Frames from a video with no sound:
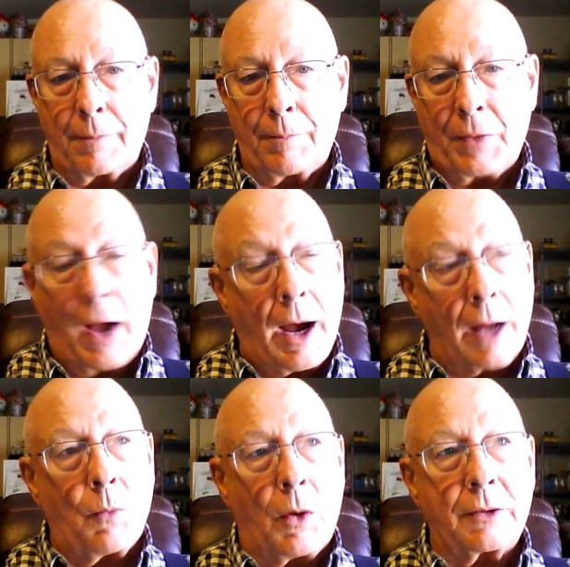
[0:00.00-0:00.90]

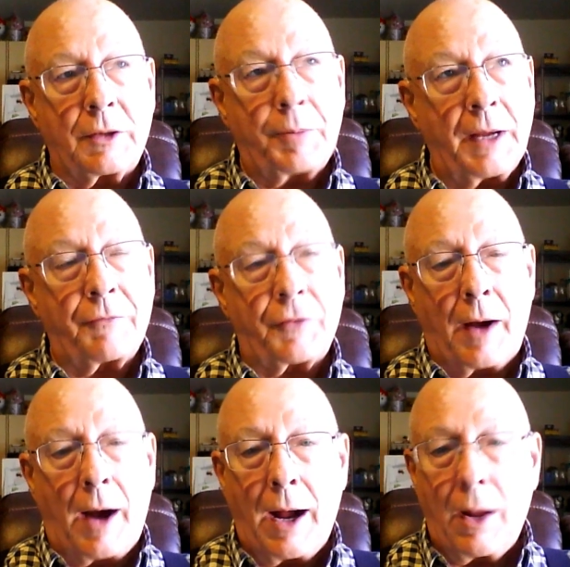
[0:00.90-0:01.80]
not want to pay for
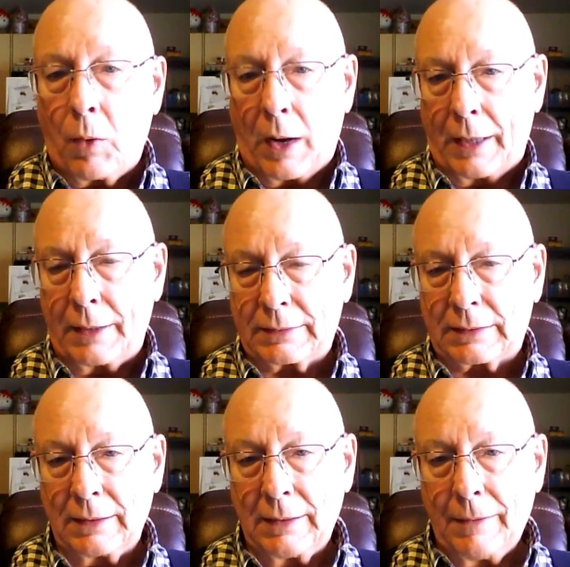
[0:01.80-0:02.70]

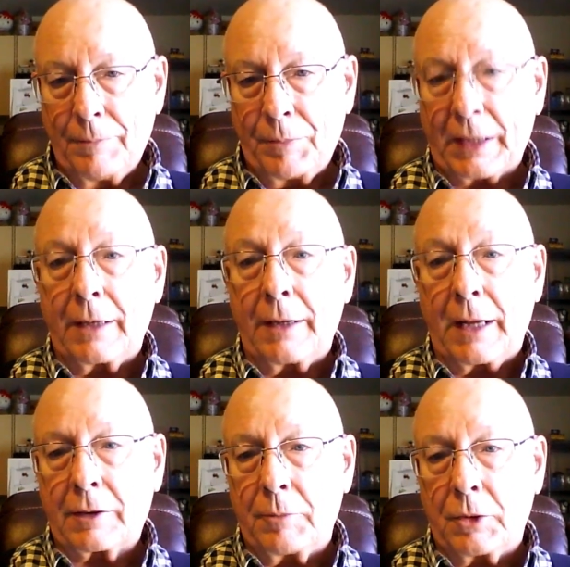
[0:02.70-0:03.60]
highways that
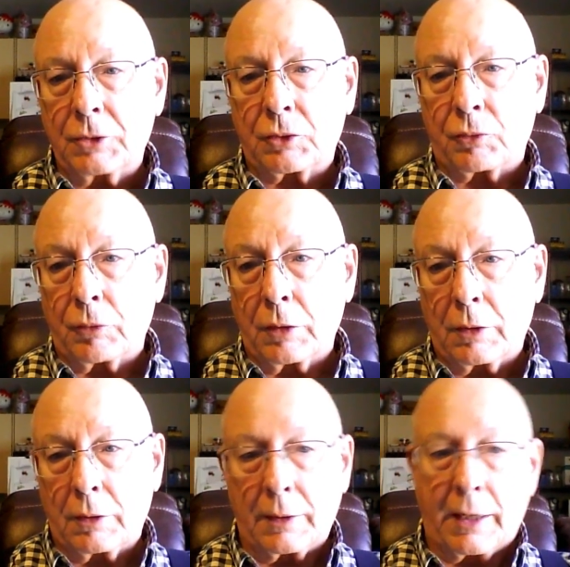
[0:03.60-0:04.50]
connect the most
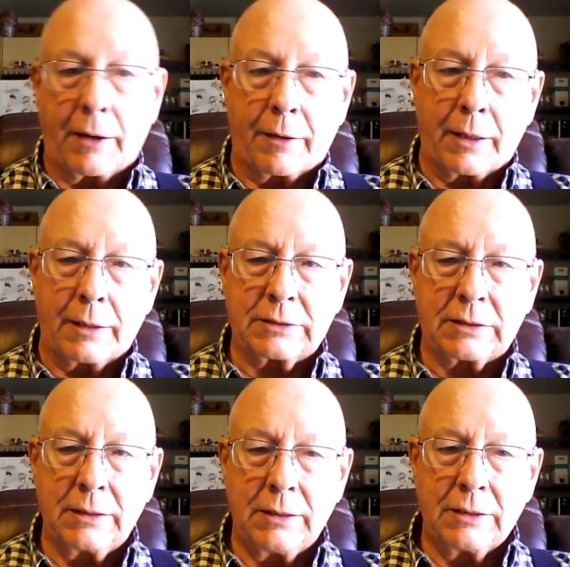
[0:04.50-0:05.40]
rural areas
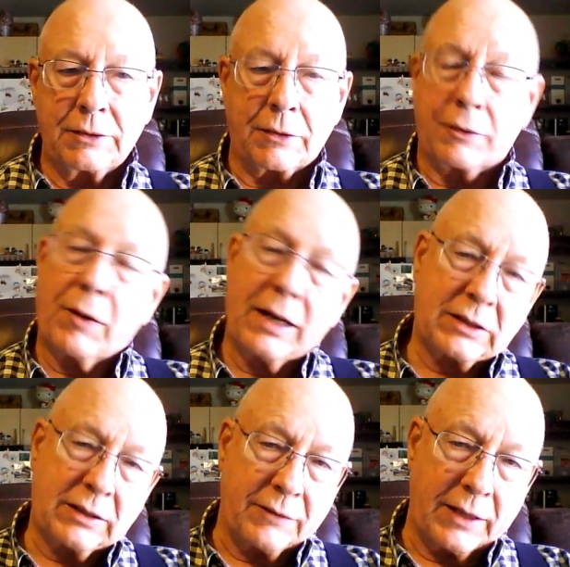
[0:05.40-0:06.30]
to the
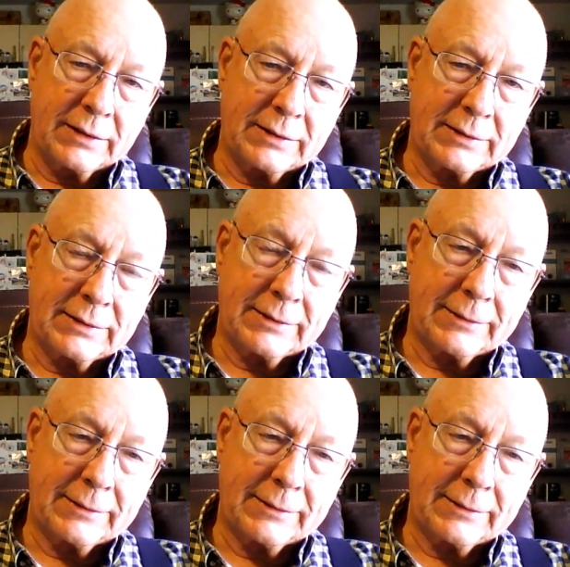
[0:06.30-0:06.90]
rest of us.